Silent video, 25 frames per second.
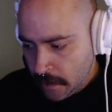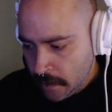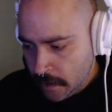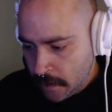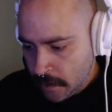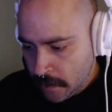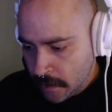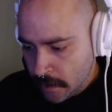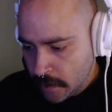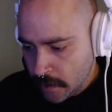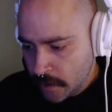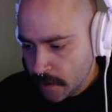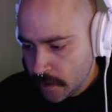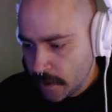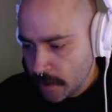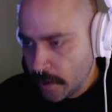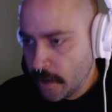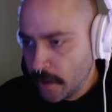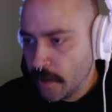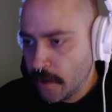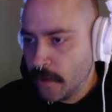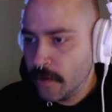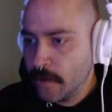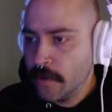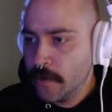
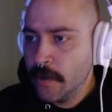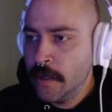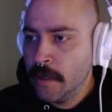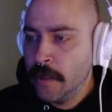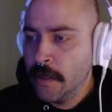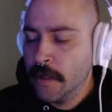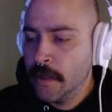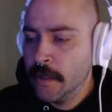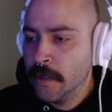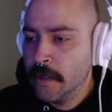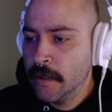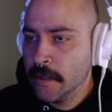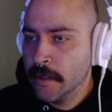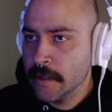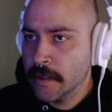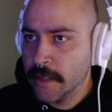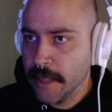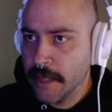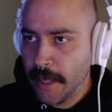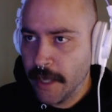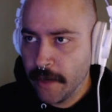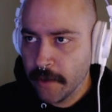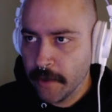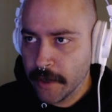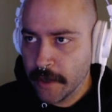So
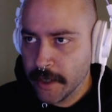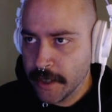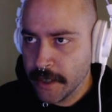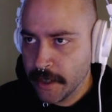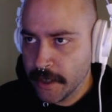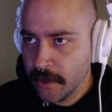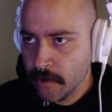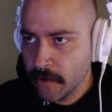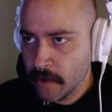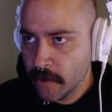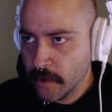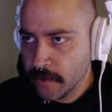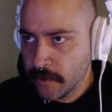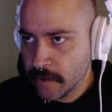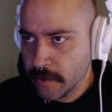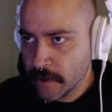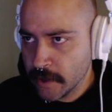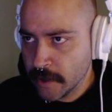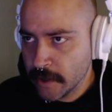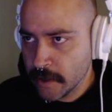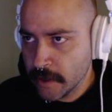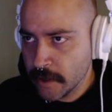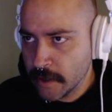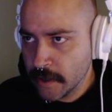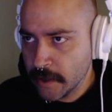today we're going to go
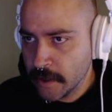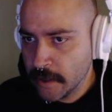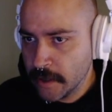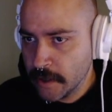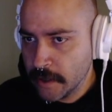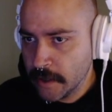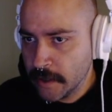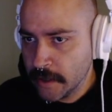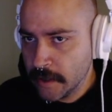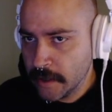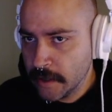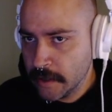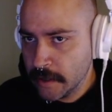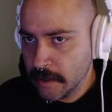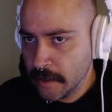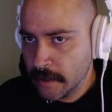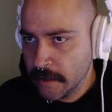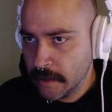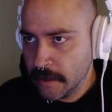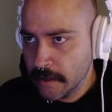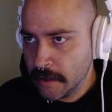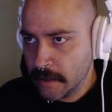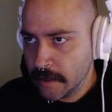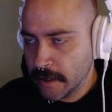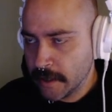over
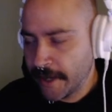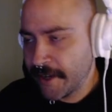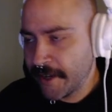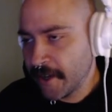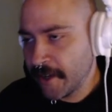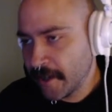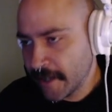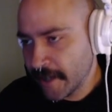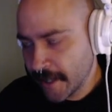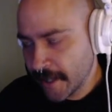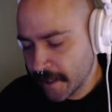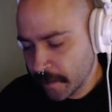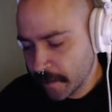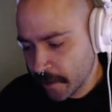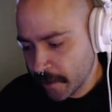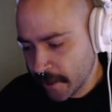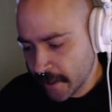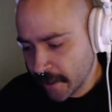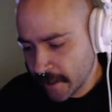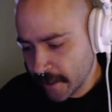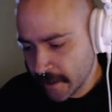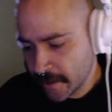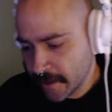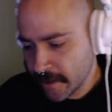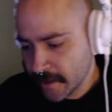LiDAR data
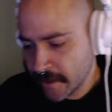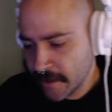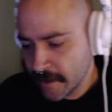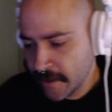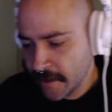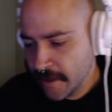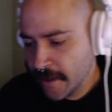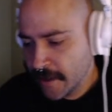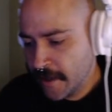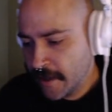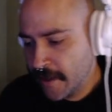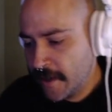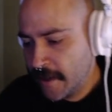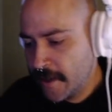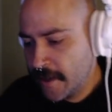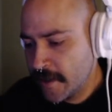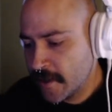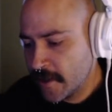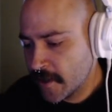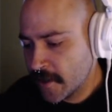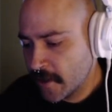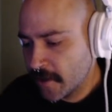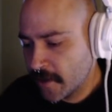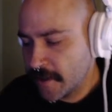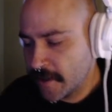products.
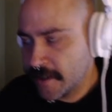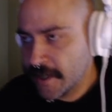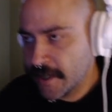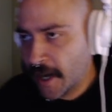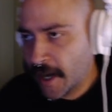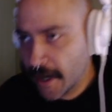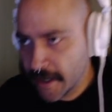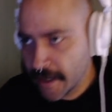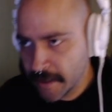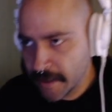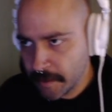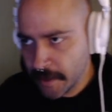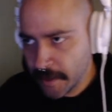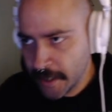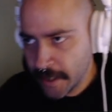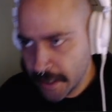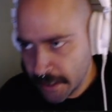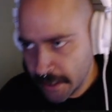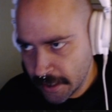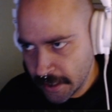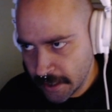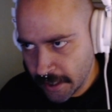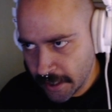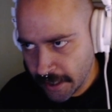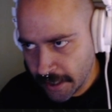So it's not going to
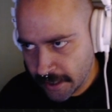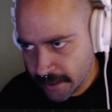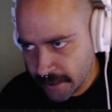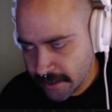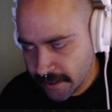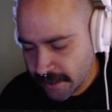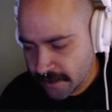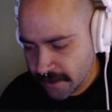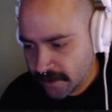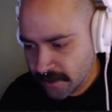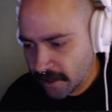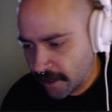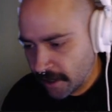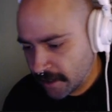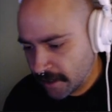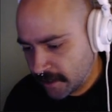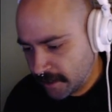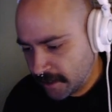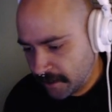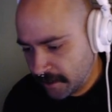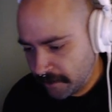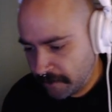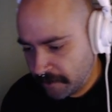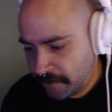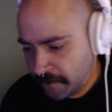be like this
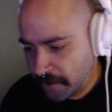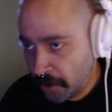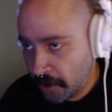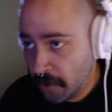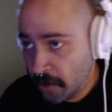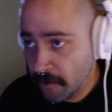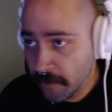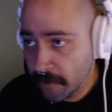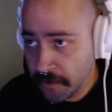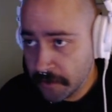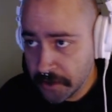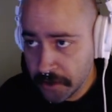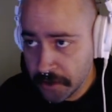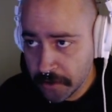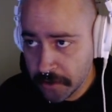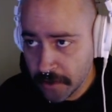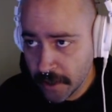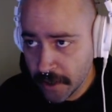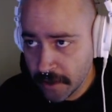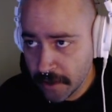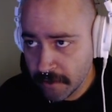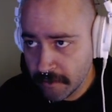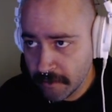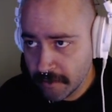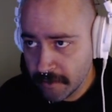exhaustive overview
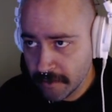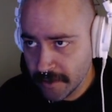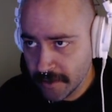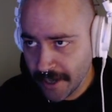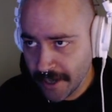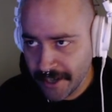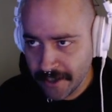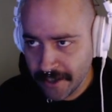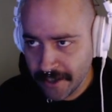of LiDAR